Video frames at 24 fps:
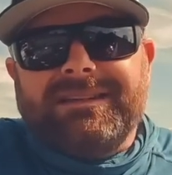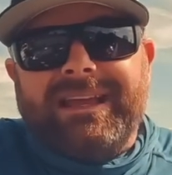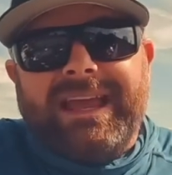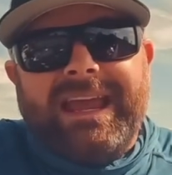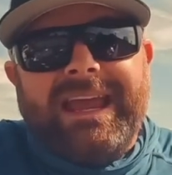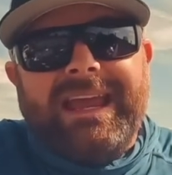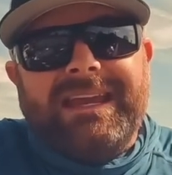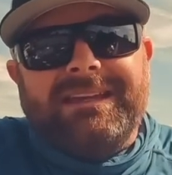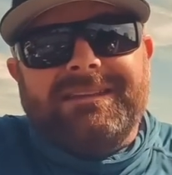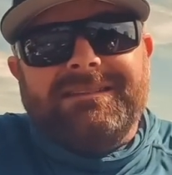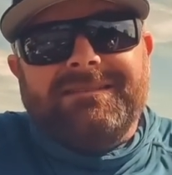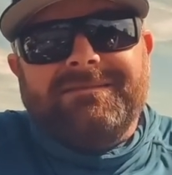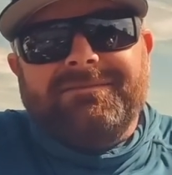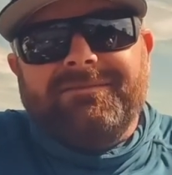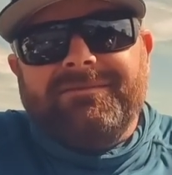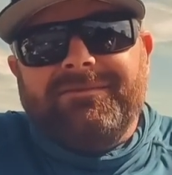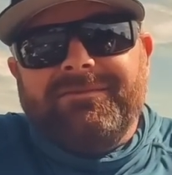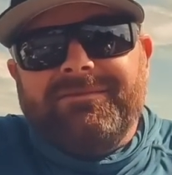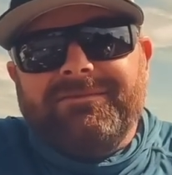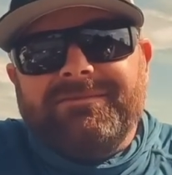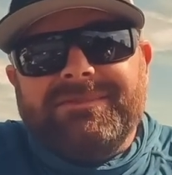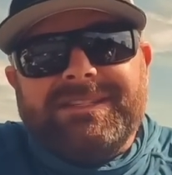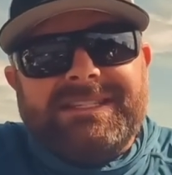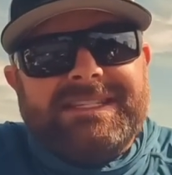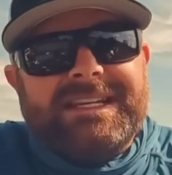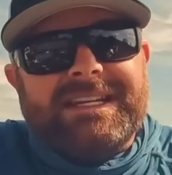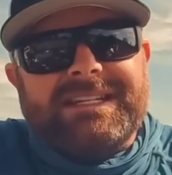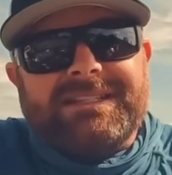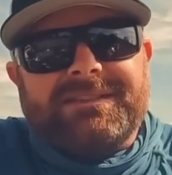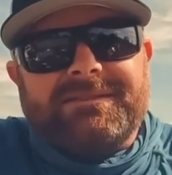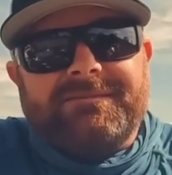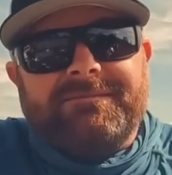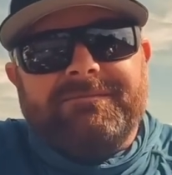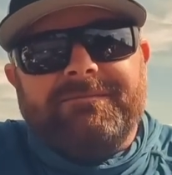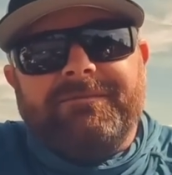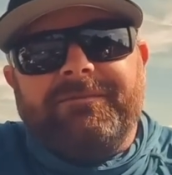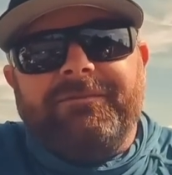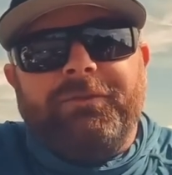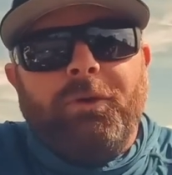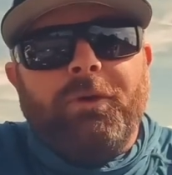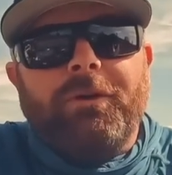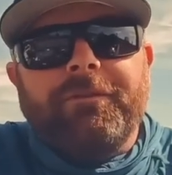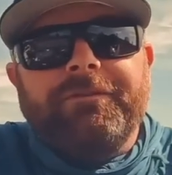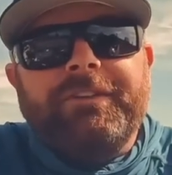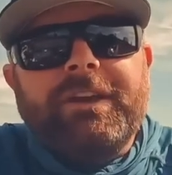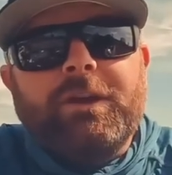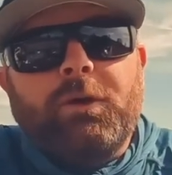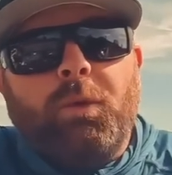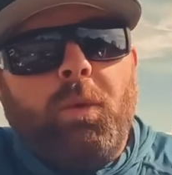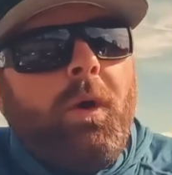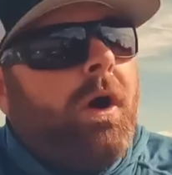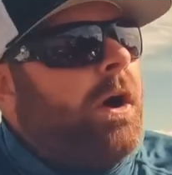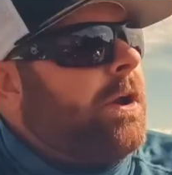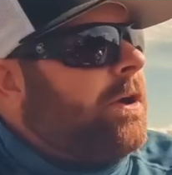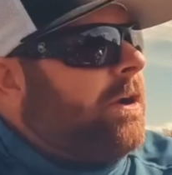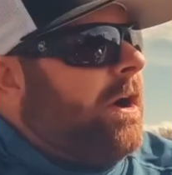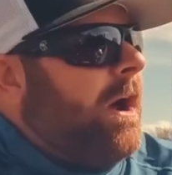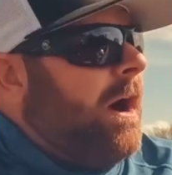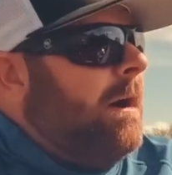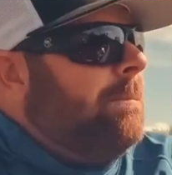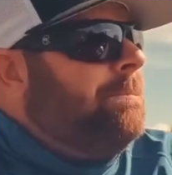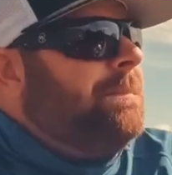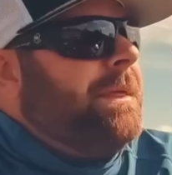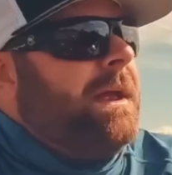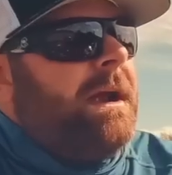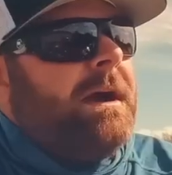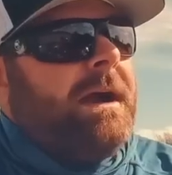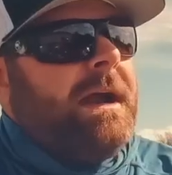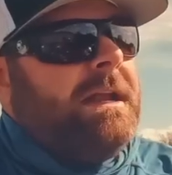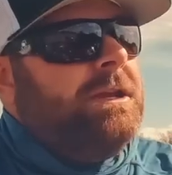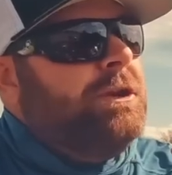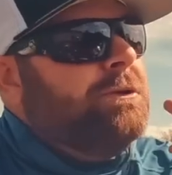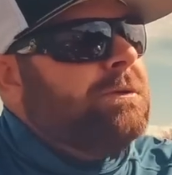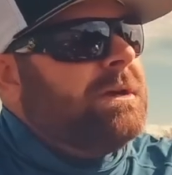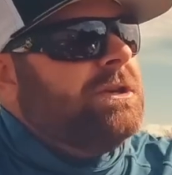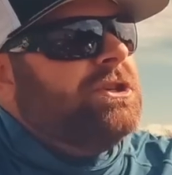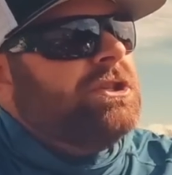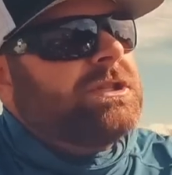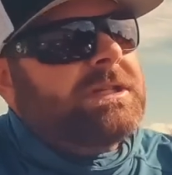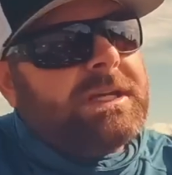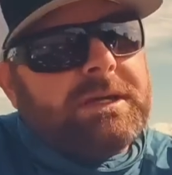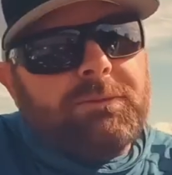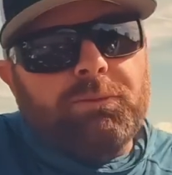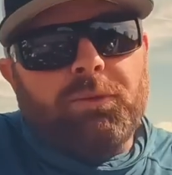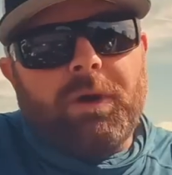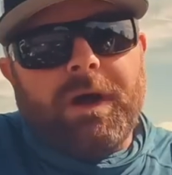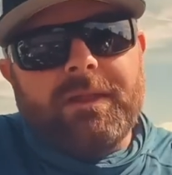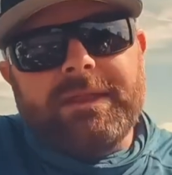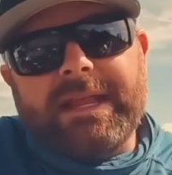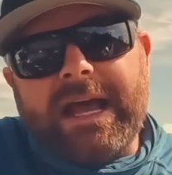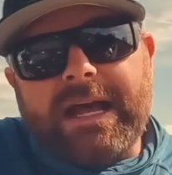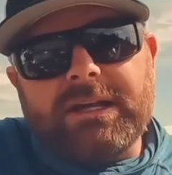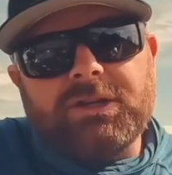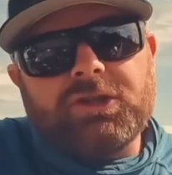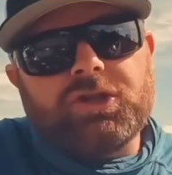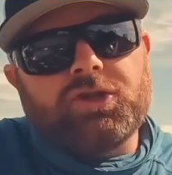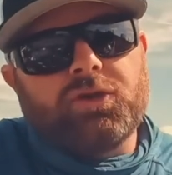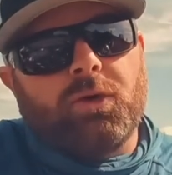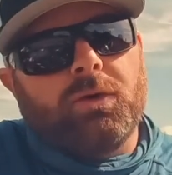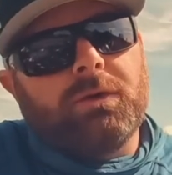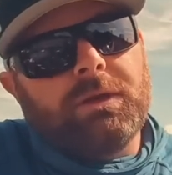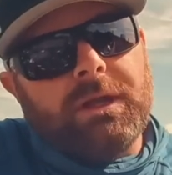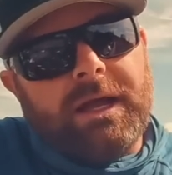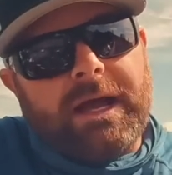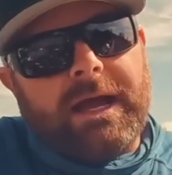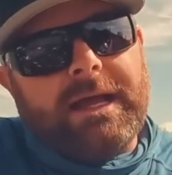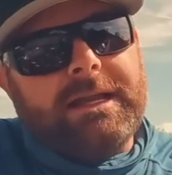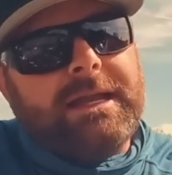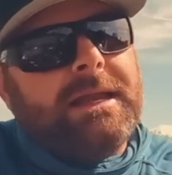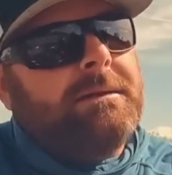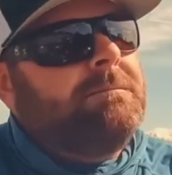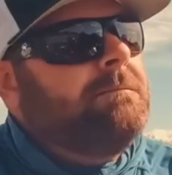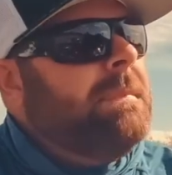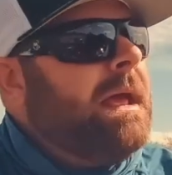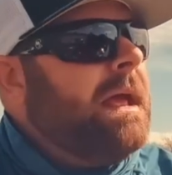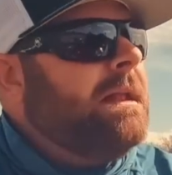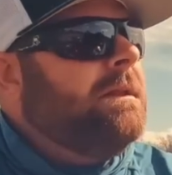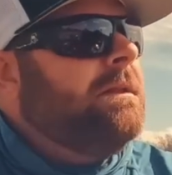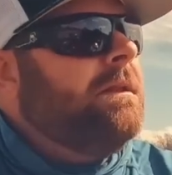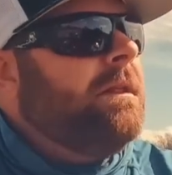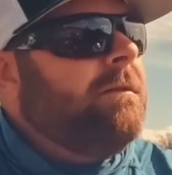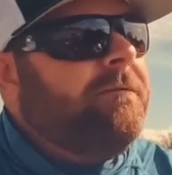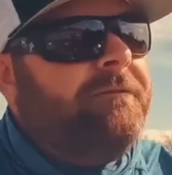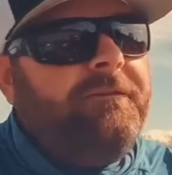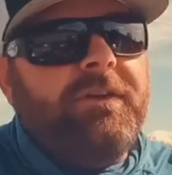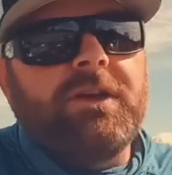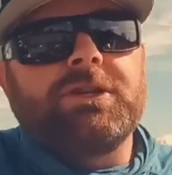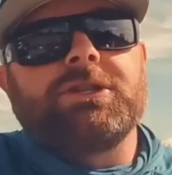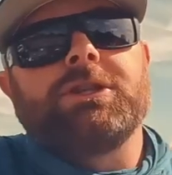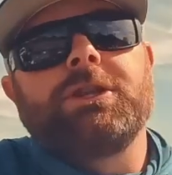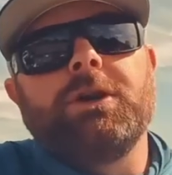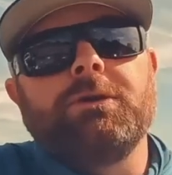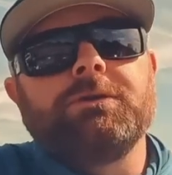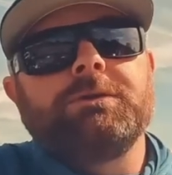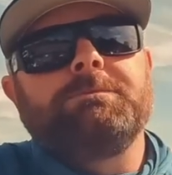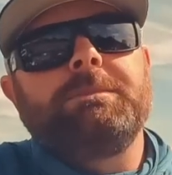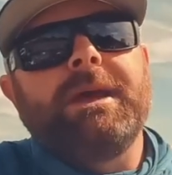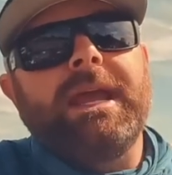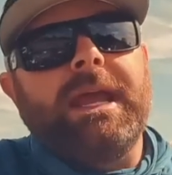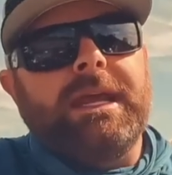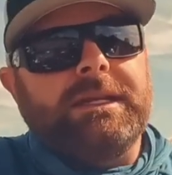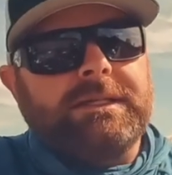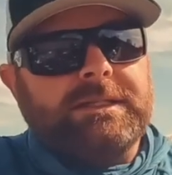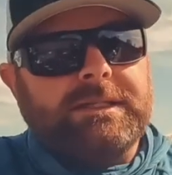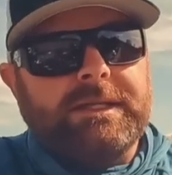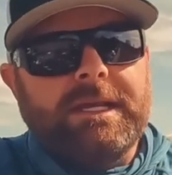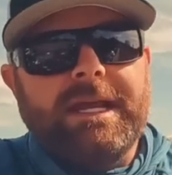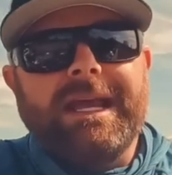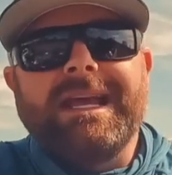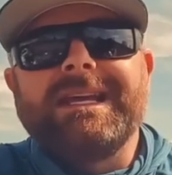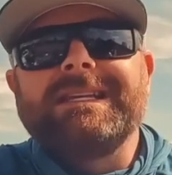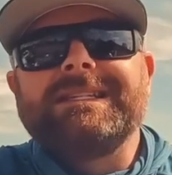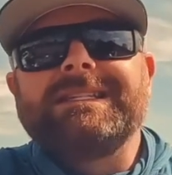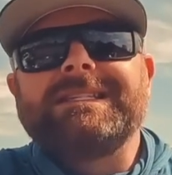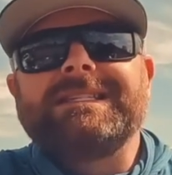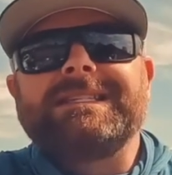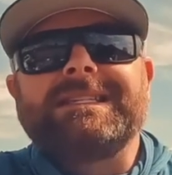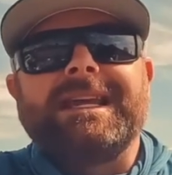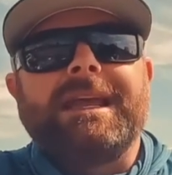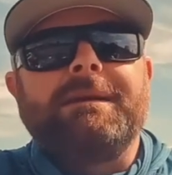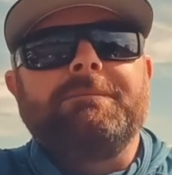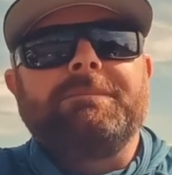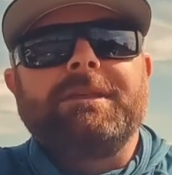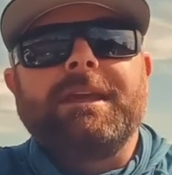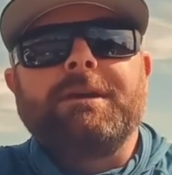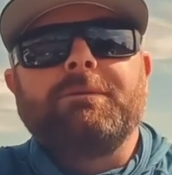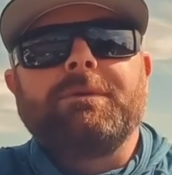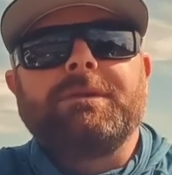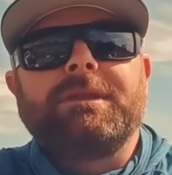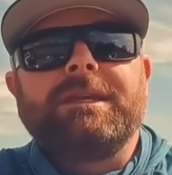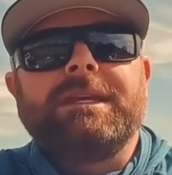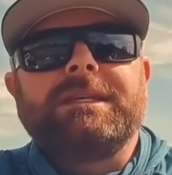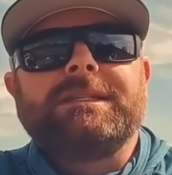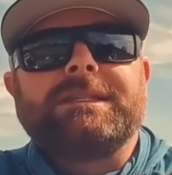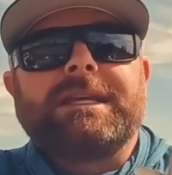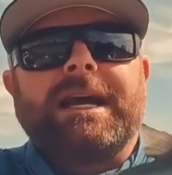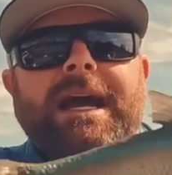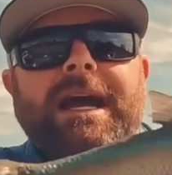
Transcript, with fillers: eight, six, four feet of water up there, and you can just run that shoreline and, and fish those baits. Same thing with these